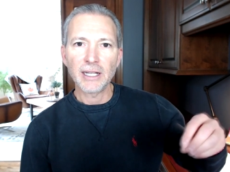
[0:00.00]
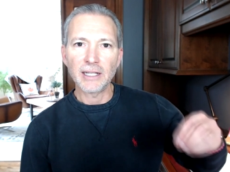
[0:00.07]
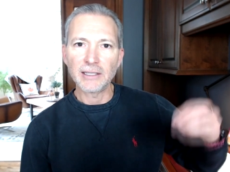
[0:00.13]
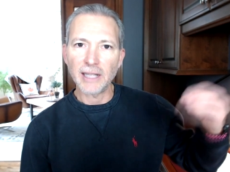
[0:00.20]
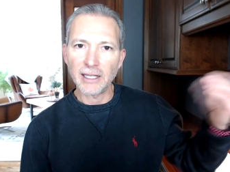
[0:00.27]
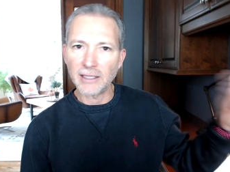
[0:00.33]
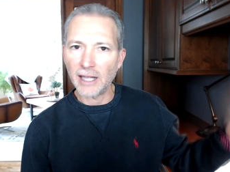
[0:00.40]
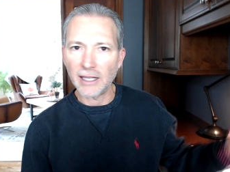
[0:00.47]

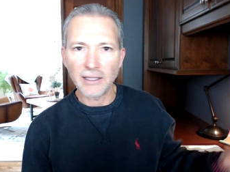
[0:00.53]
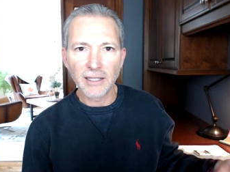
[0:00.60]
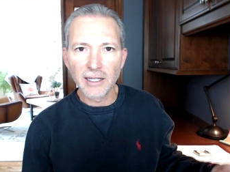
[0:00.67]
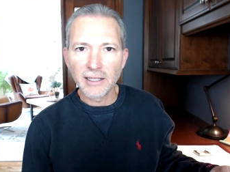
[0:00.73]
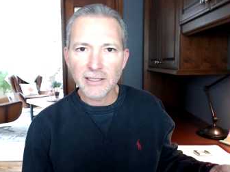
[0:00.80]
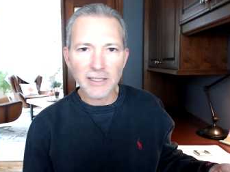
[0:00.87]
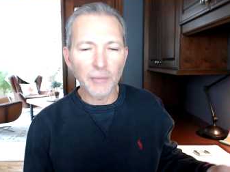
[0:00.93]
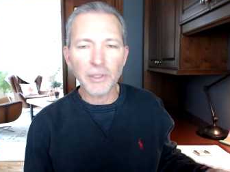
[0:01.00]
and, and, and
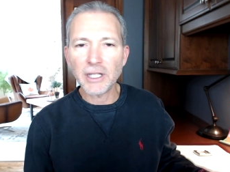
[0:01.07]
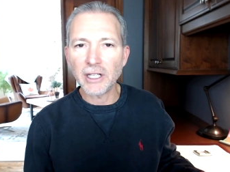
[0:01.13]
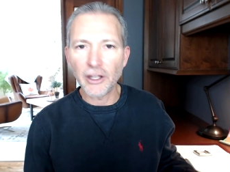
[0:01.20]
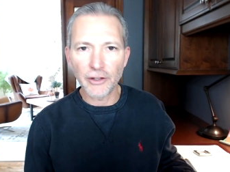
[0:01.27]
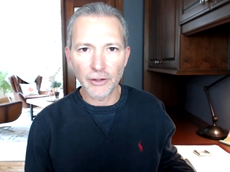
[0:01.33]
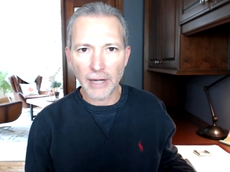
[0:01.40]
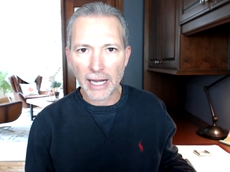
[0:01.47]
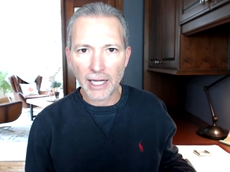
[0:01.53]
some of the
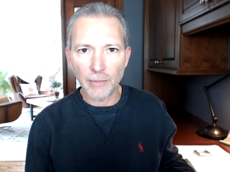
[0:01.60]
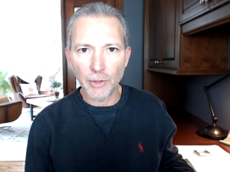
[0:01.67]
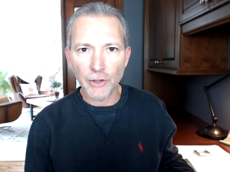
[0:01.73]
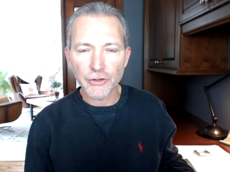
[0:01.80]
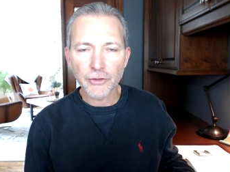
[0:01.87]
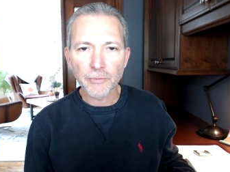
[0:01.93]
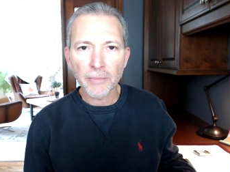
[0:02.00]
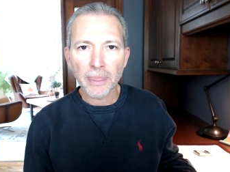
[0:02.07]
other
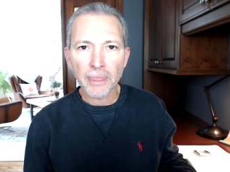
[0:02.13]
animals.